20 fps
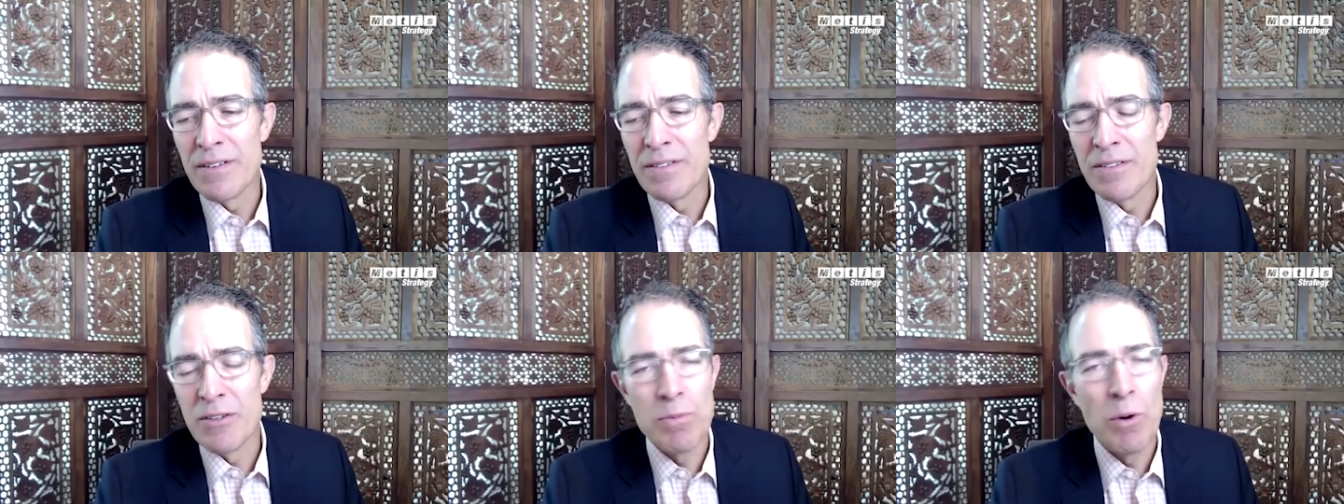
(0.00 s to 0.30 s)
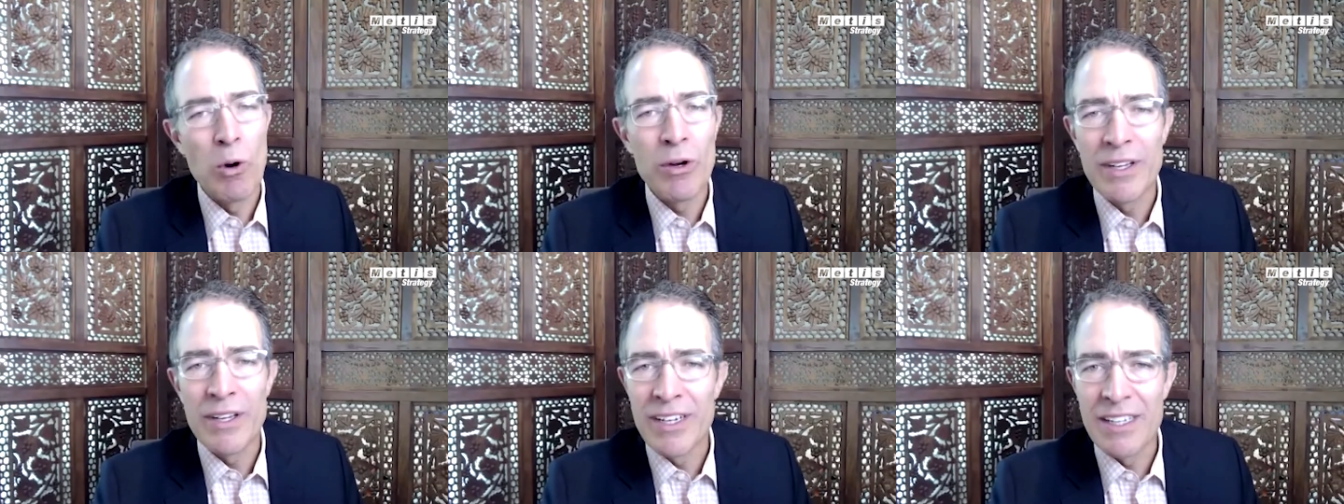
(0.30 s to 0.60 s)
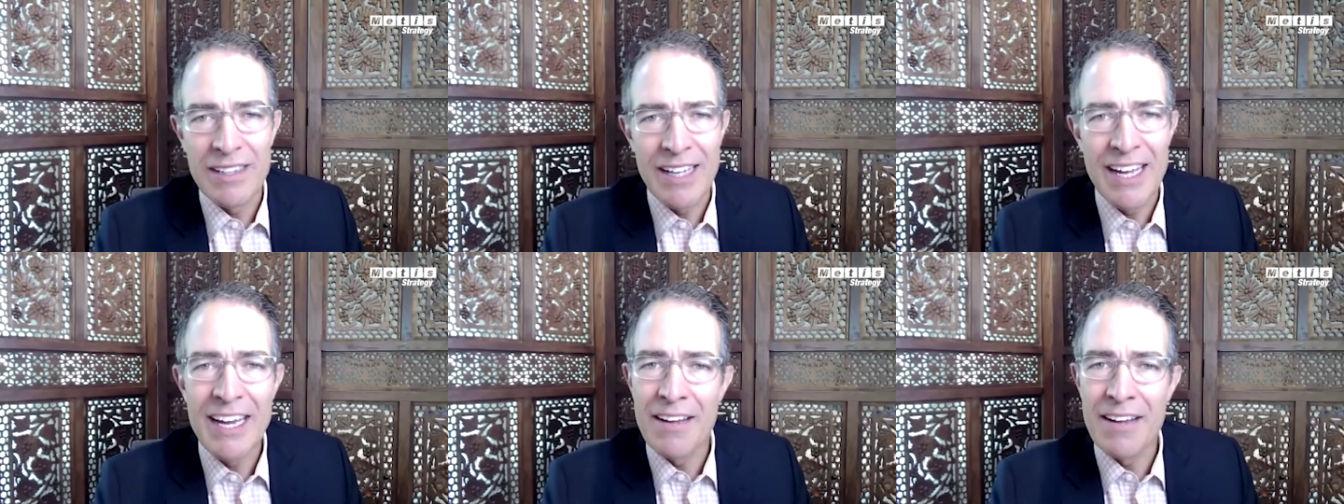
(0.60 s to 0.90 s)
spoken
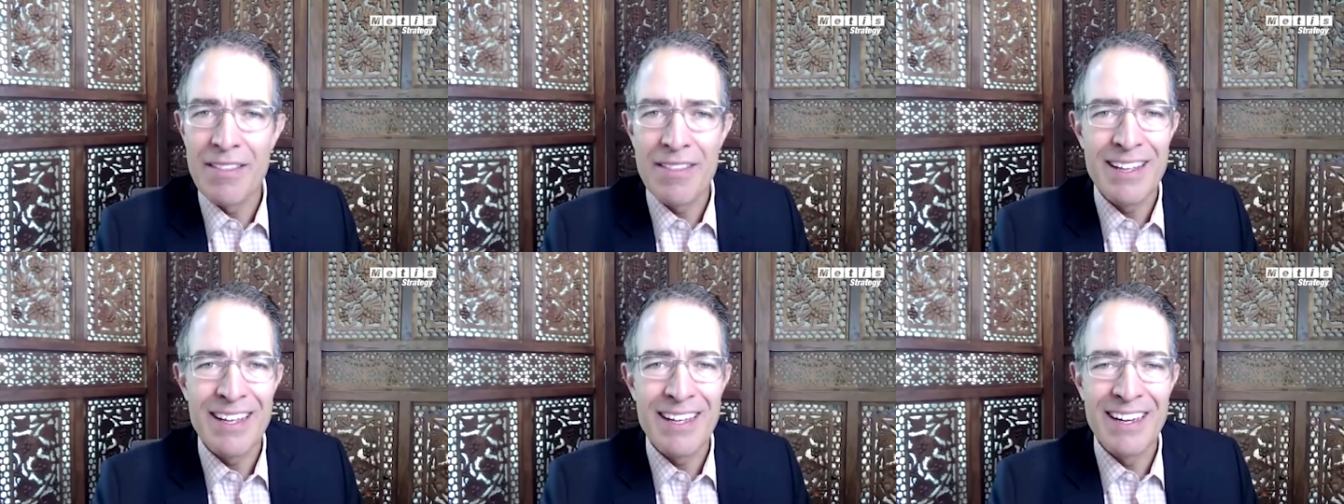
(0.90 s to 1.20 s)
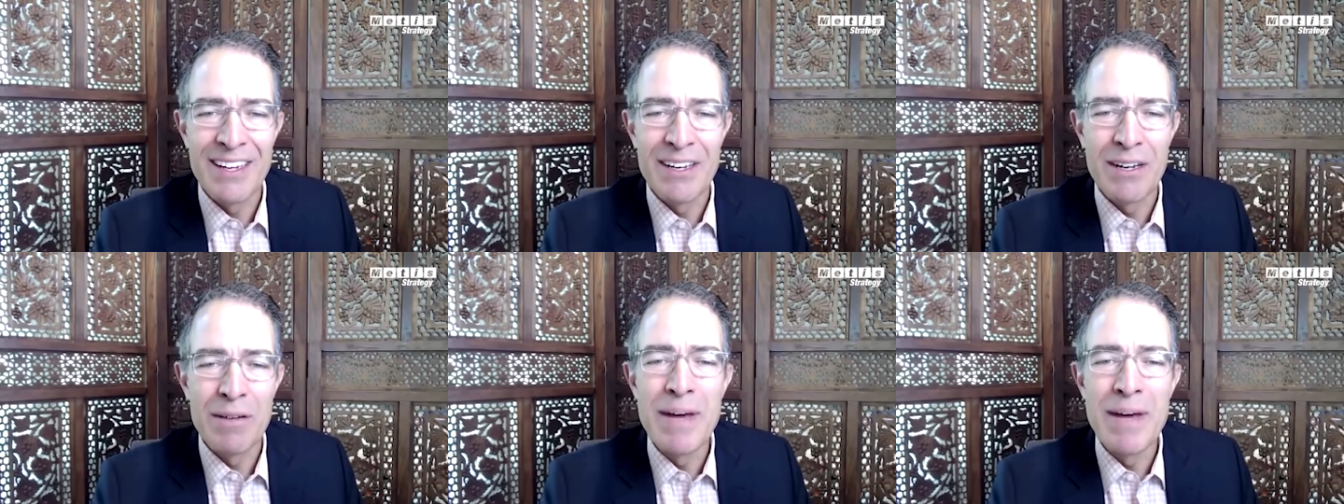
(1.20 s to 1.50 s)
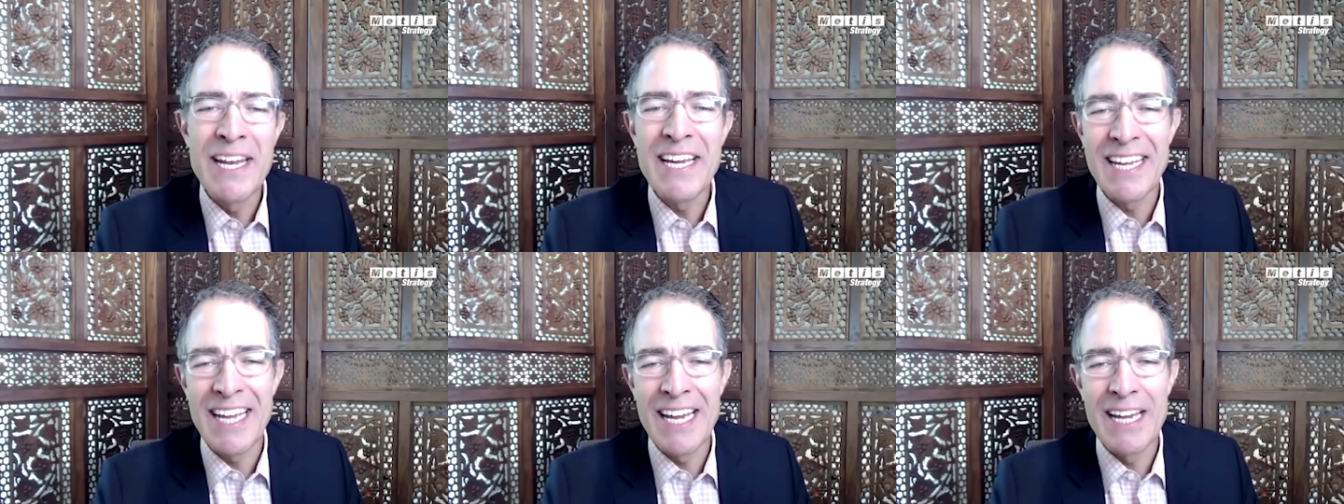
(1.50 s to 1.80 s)
at length uh, on
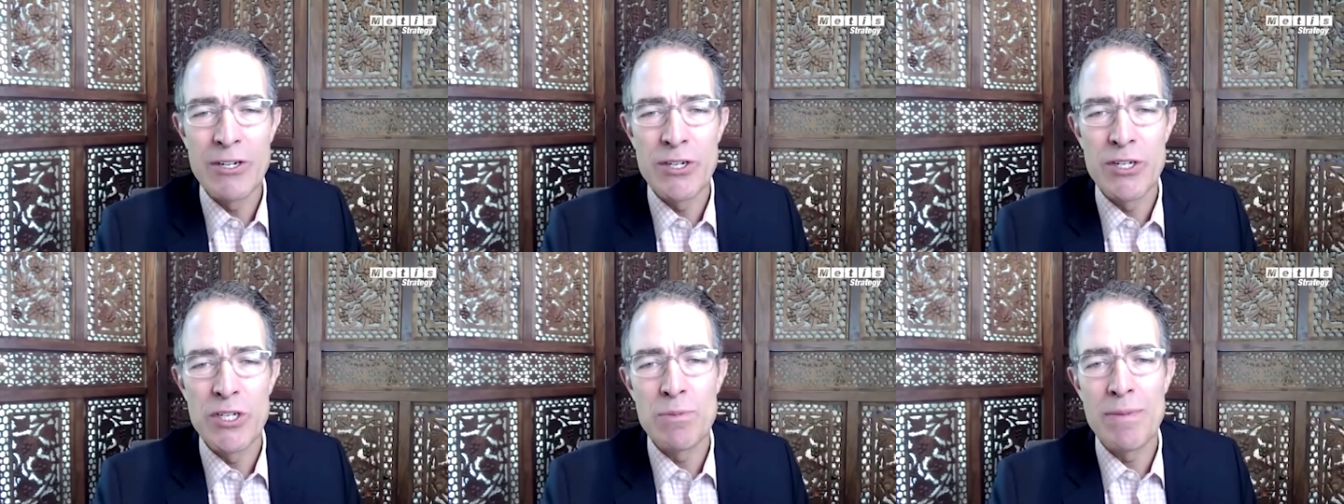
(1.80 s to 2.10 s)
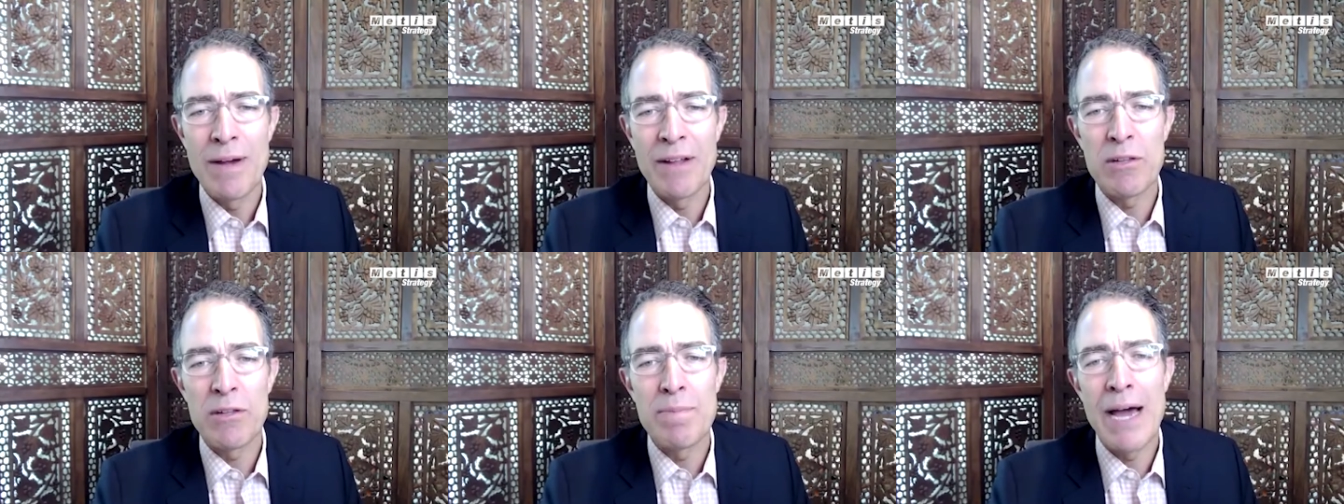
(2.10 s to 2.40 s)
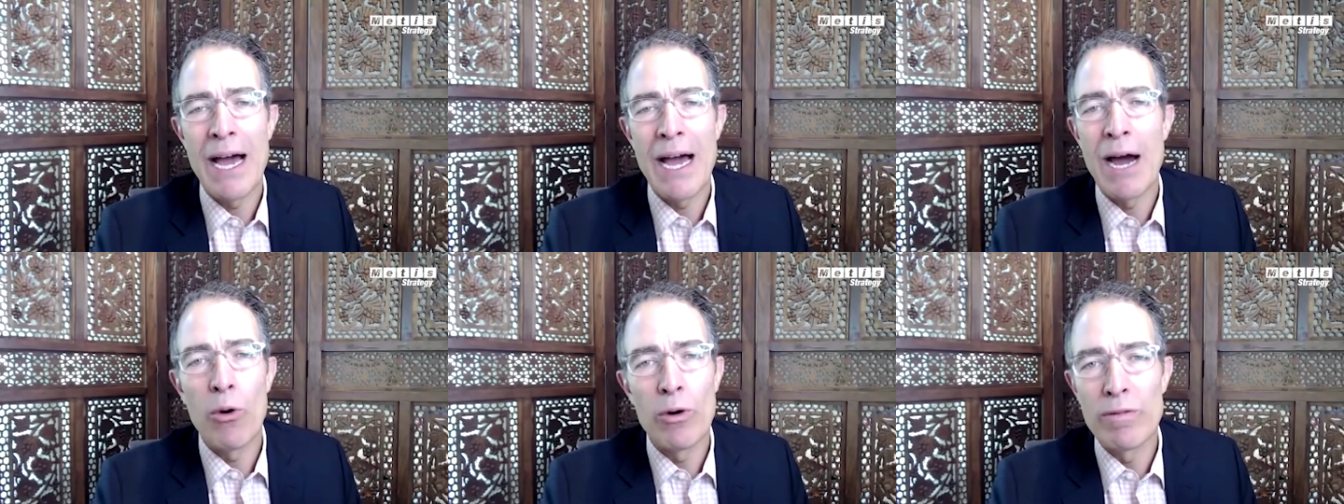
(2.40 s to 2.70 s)
many occasions about the
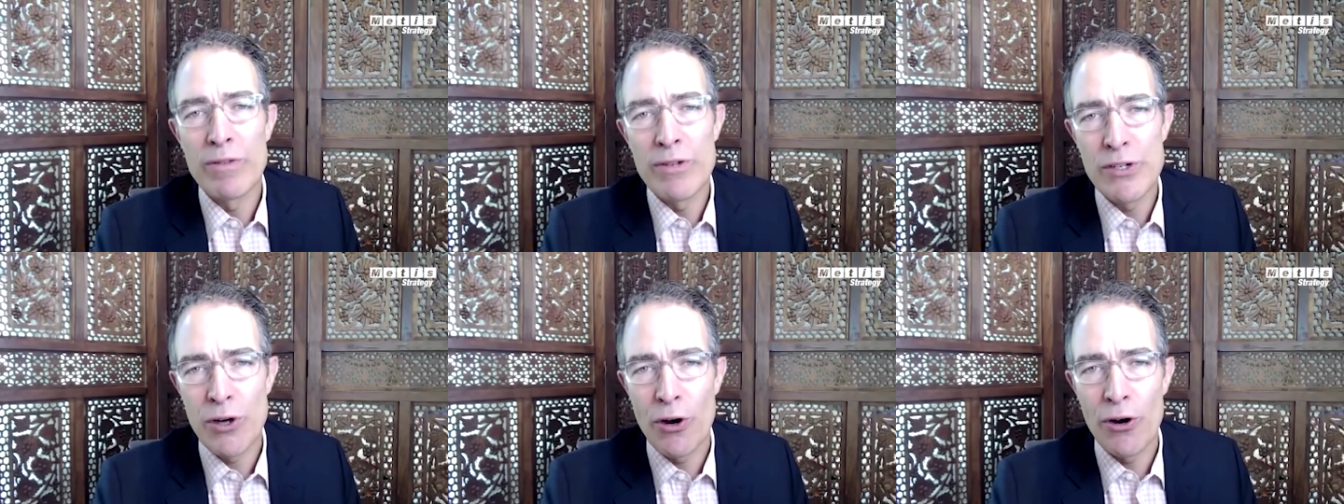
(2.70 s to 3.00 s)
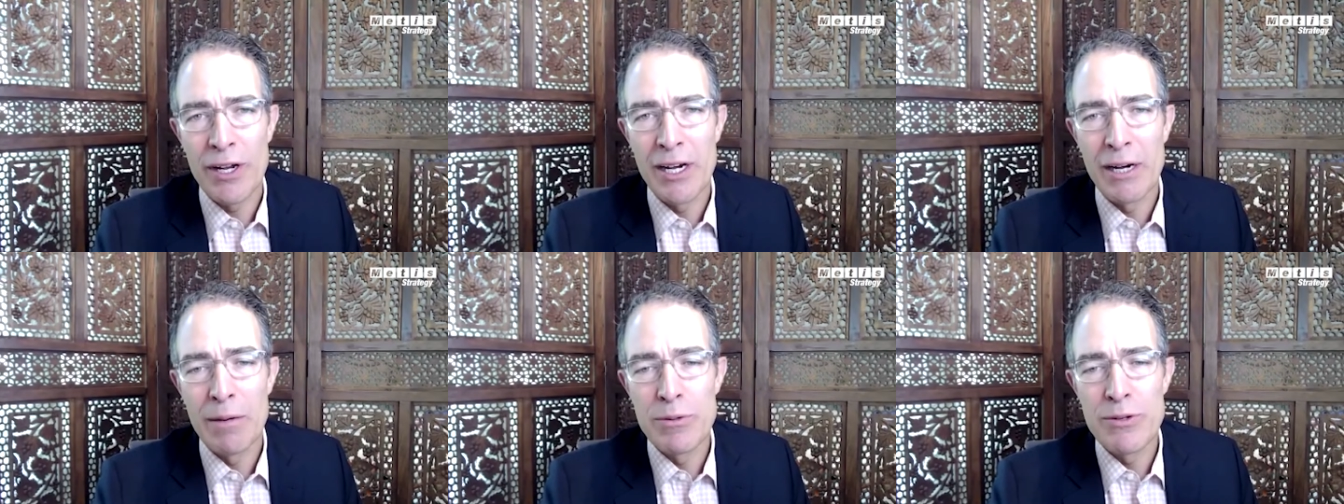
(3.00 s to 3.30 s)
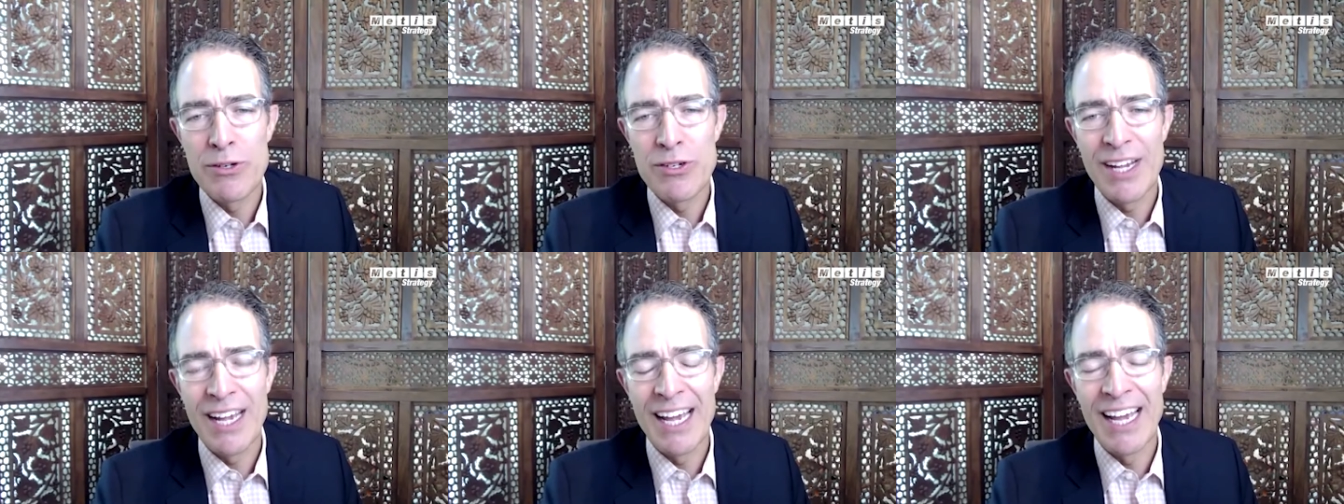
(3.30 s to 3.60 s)
power of
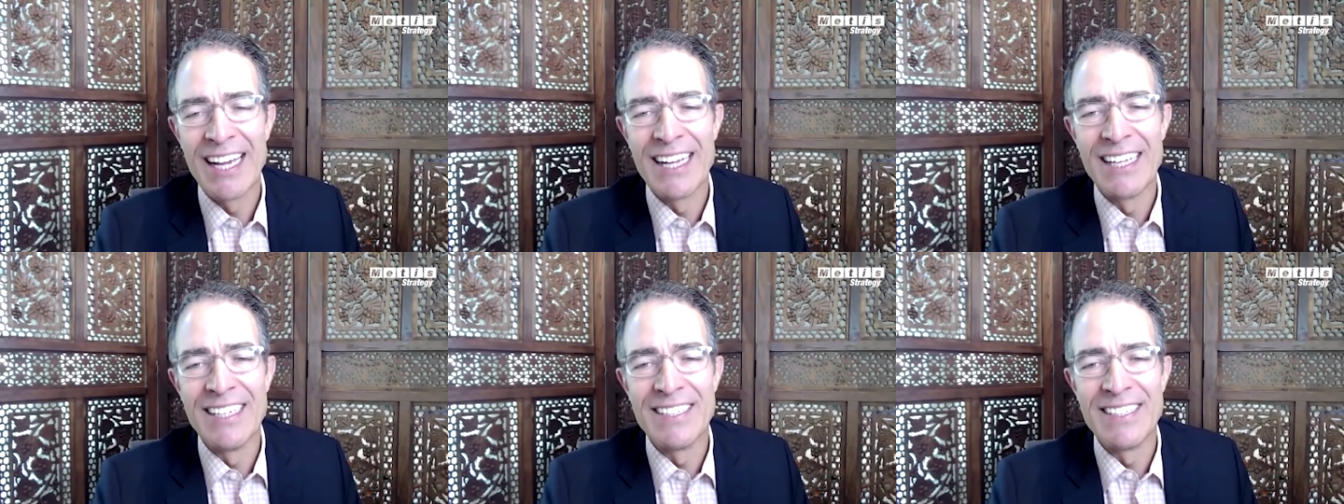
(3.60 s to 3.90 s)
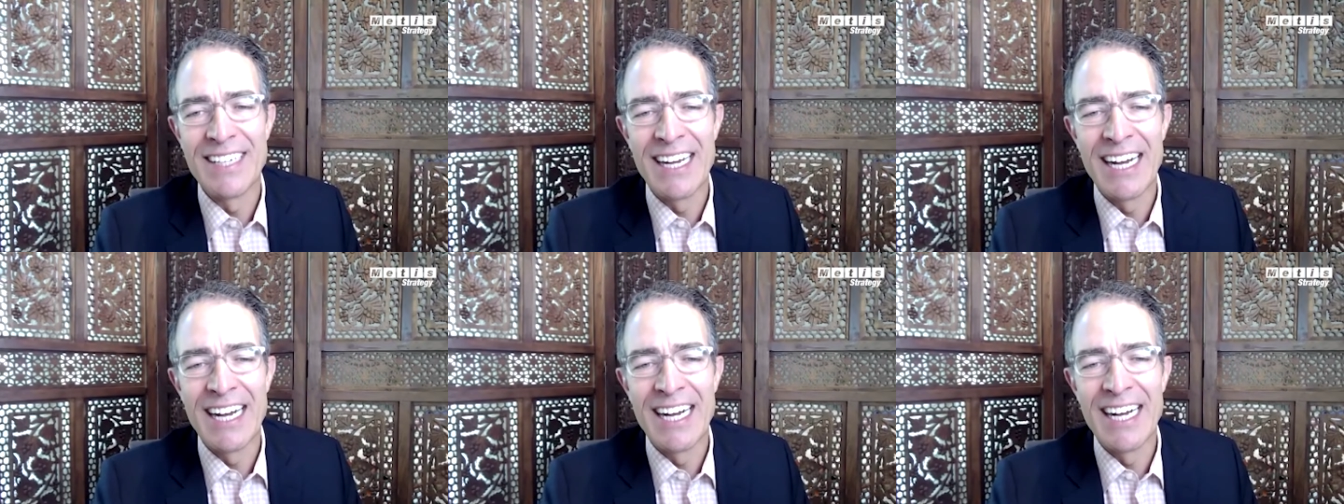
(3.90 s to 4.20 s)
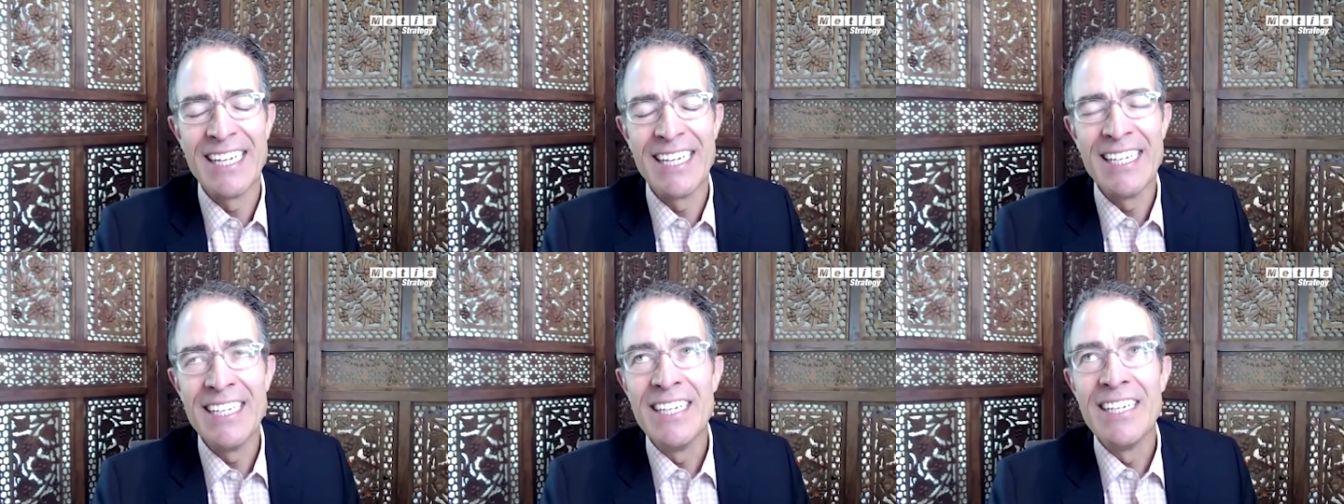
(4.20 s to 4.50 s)
startups and
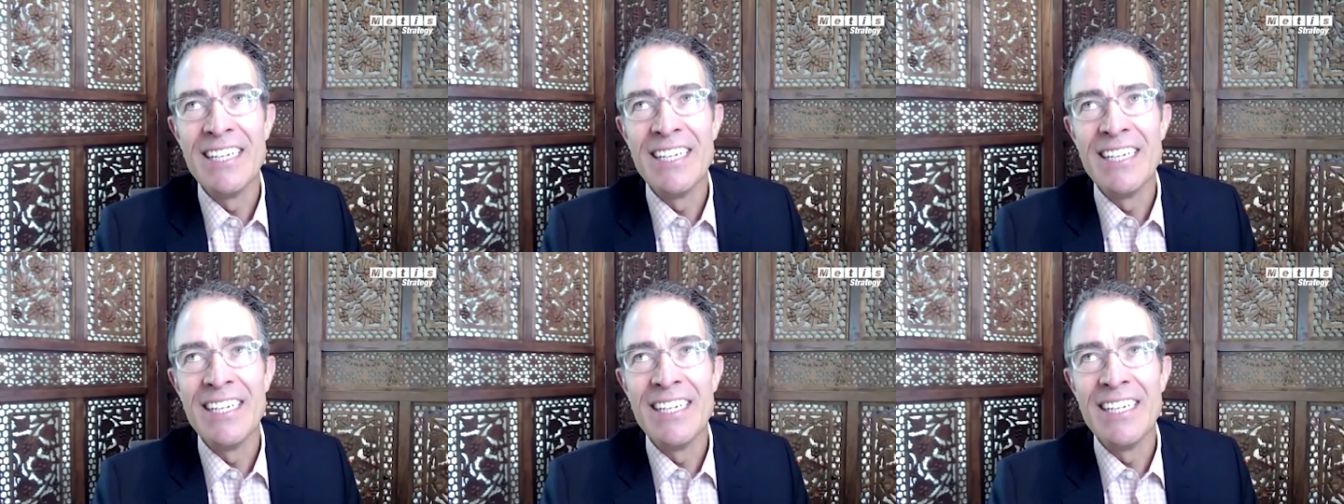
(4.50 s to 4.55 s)
uh,